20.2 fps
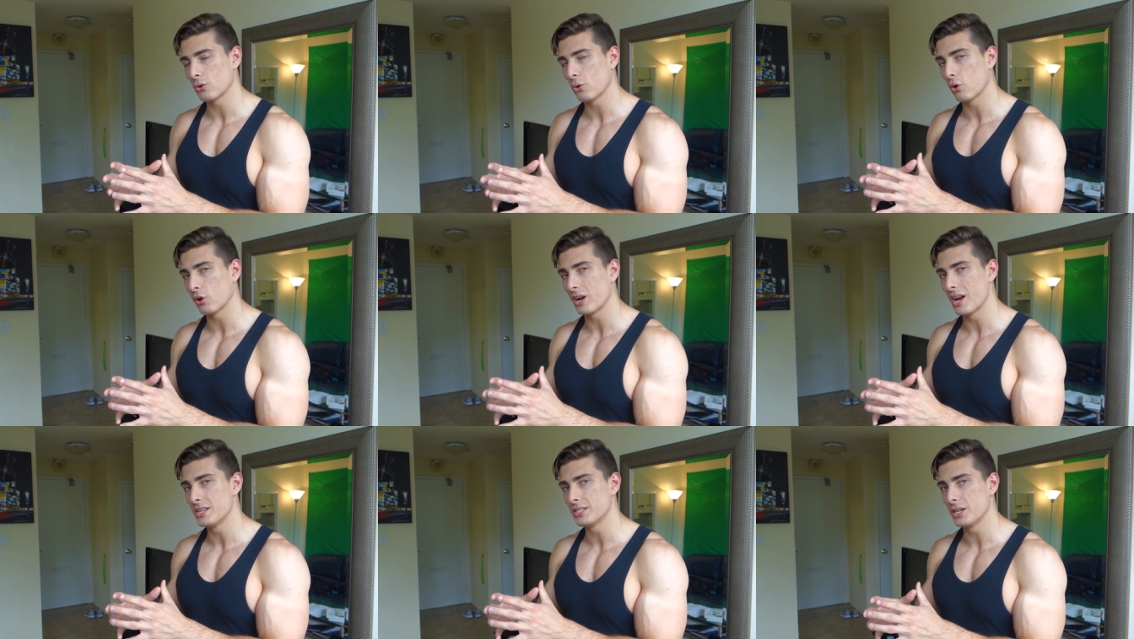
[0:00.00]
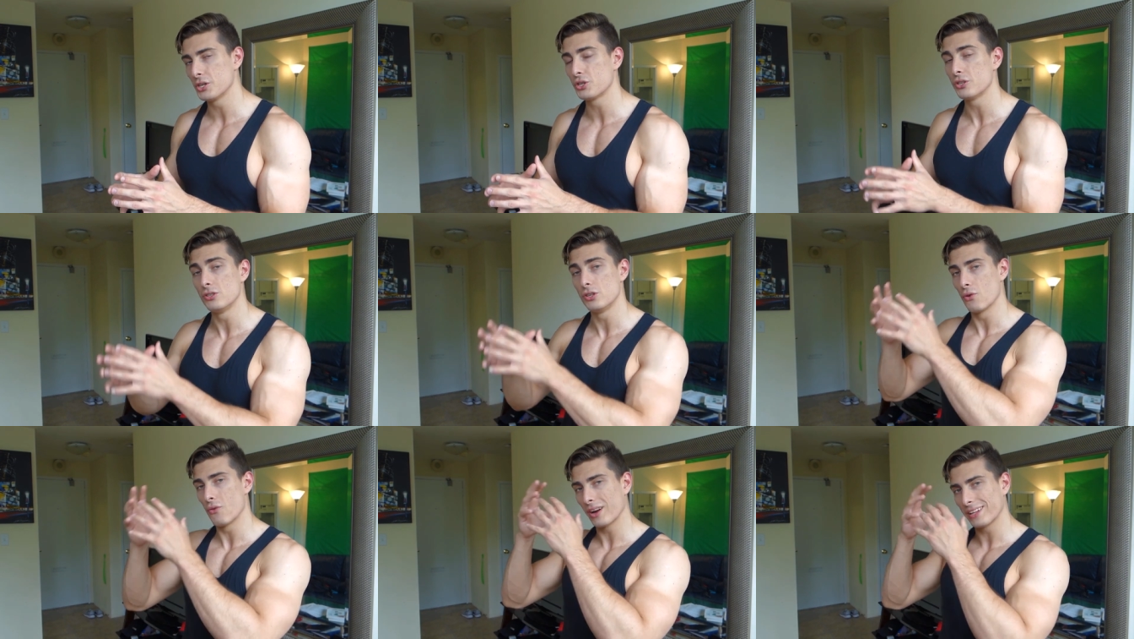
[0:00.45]

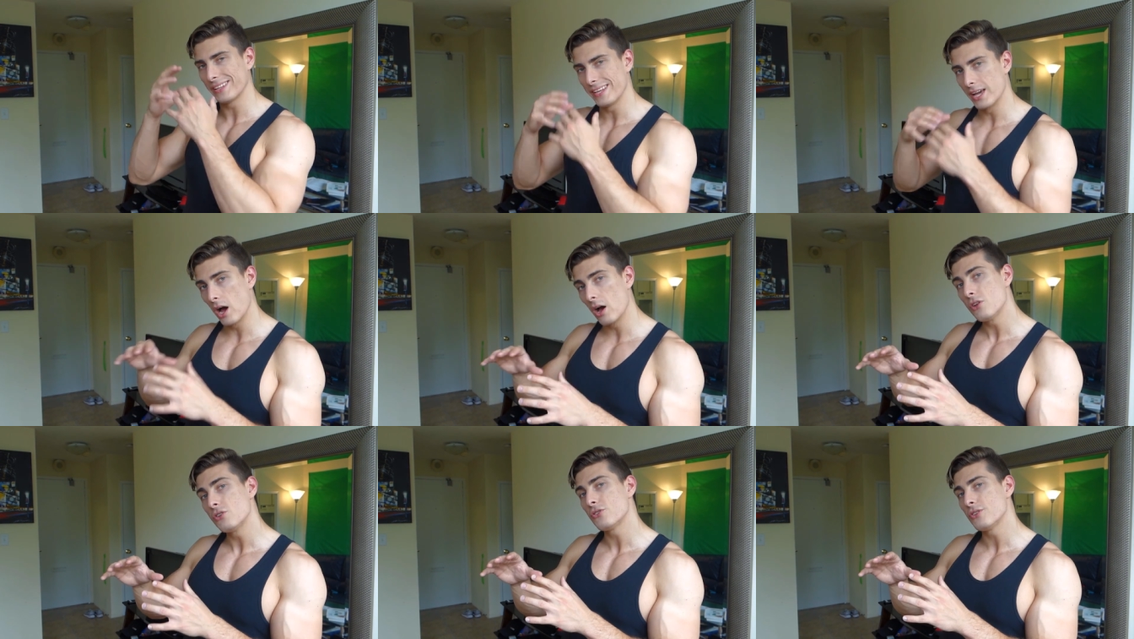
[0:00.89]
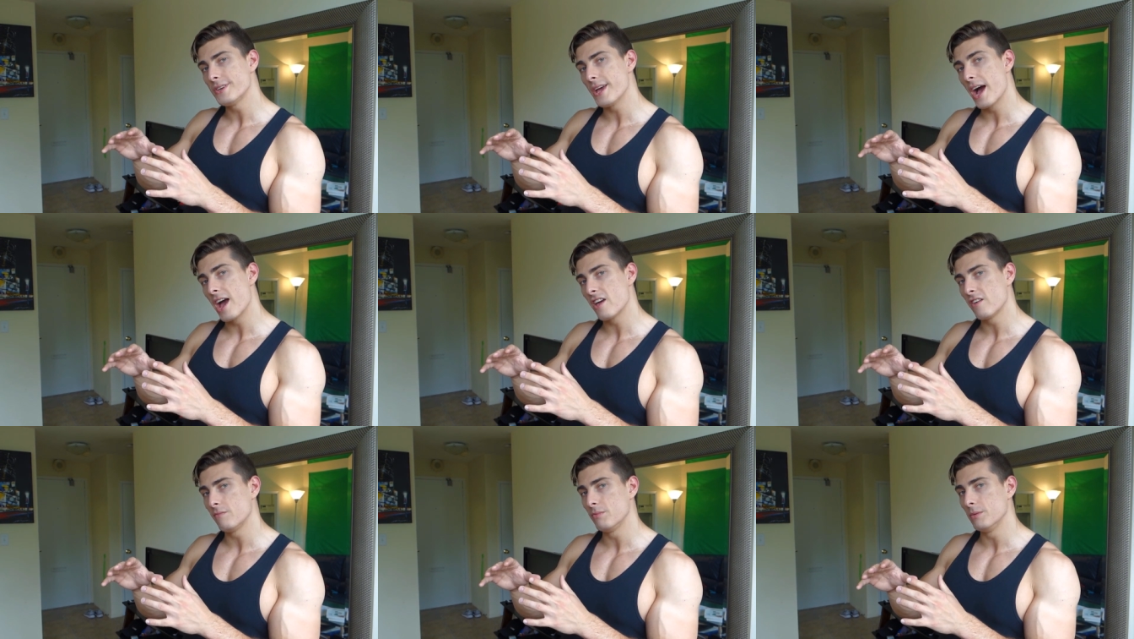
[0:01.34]
organization directly under the
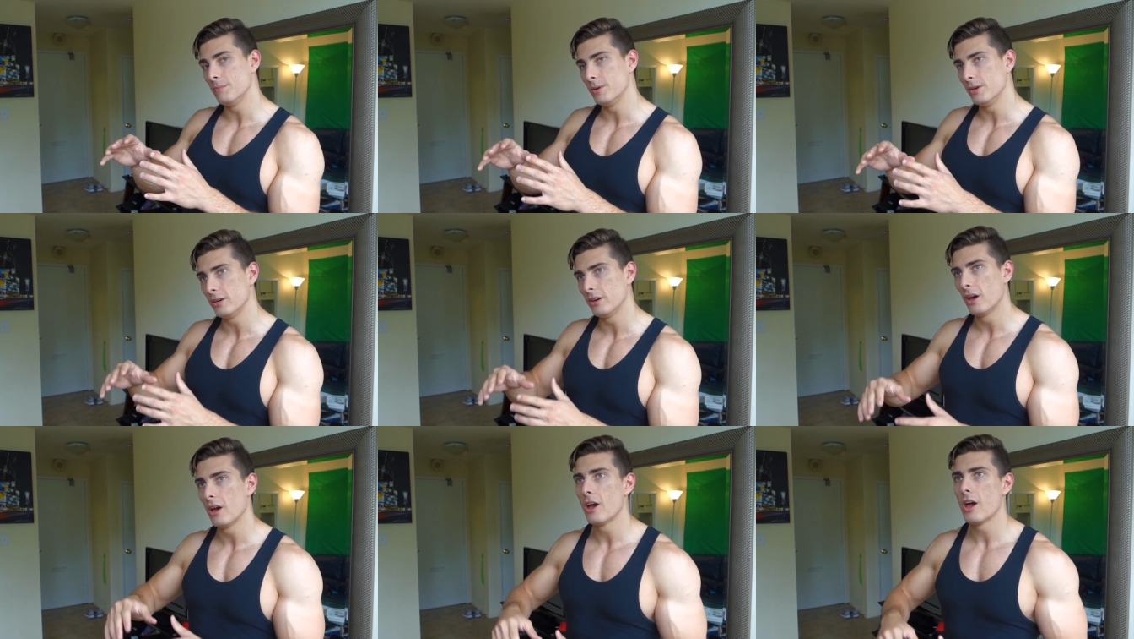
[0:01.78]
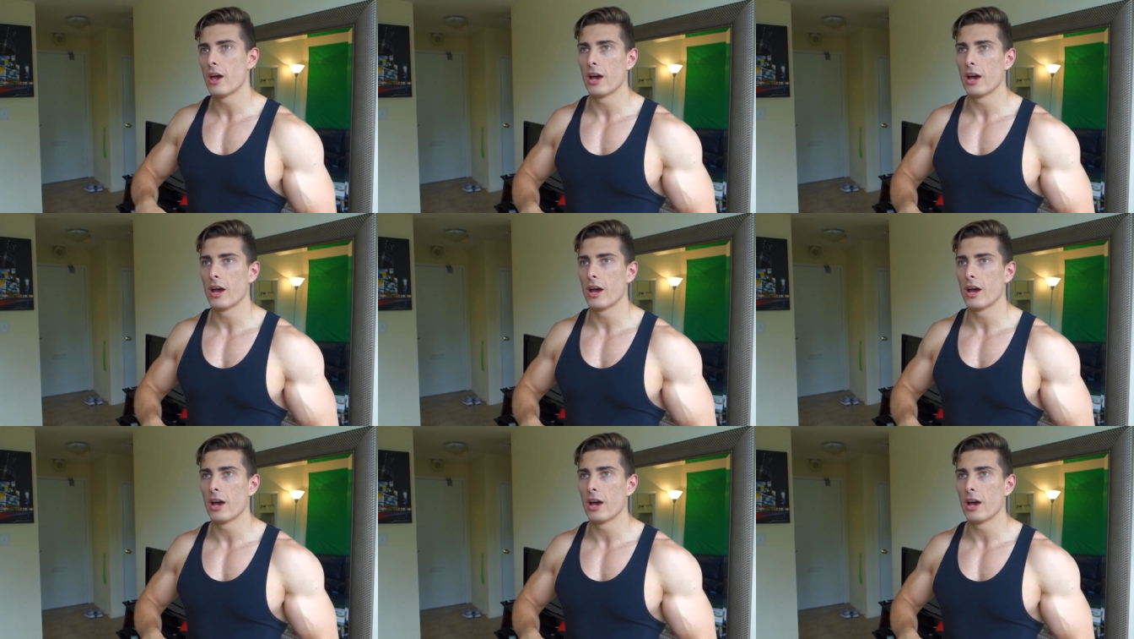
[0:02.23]
IFBB,